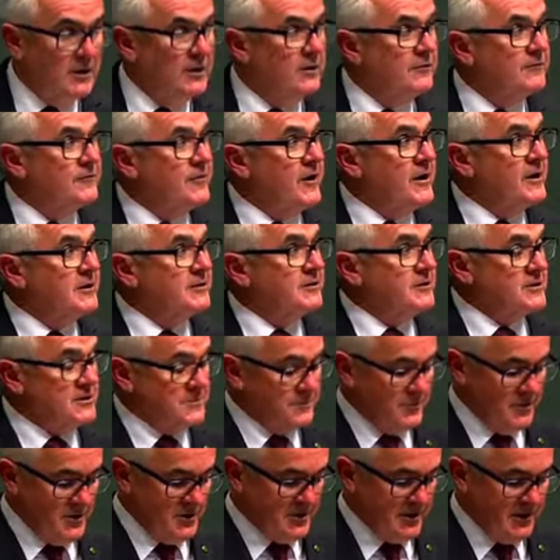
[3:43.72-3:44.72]
Frankly,
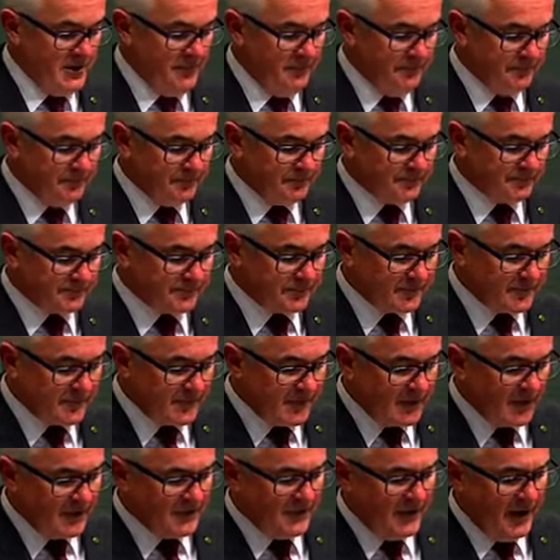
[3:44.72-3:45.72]
Speaker,
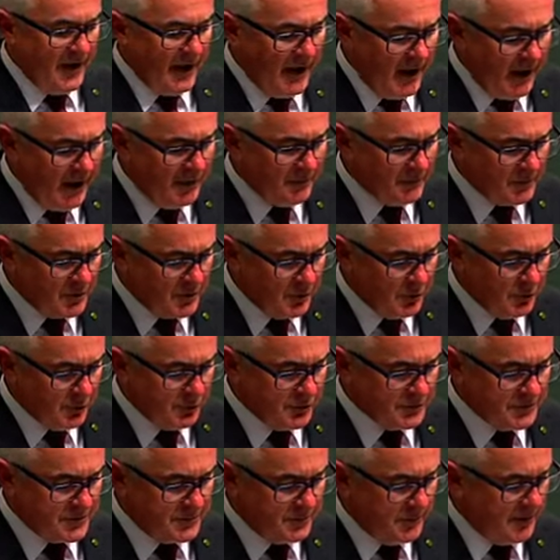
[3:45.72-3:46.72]
the harm
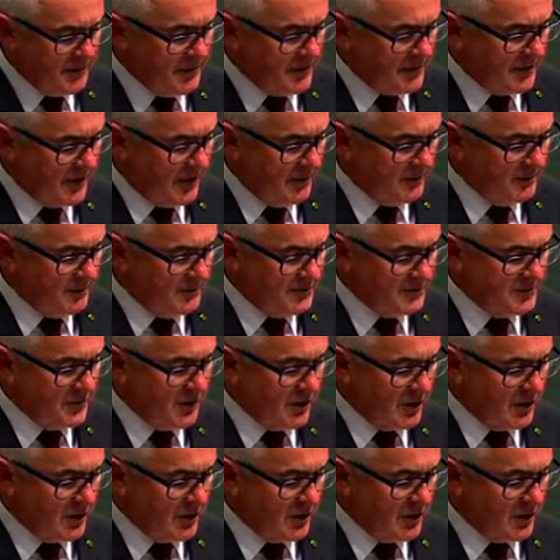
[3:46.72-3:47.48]
caused by the government's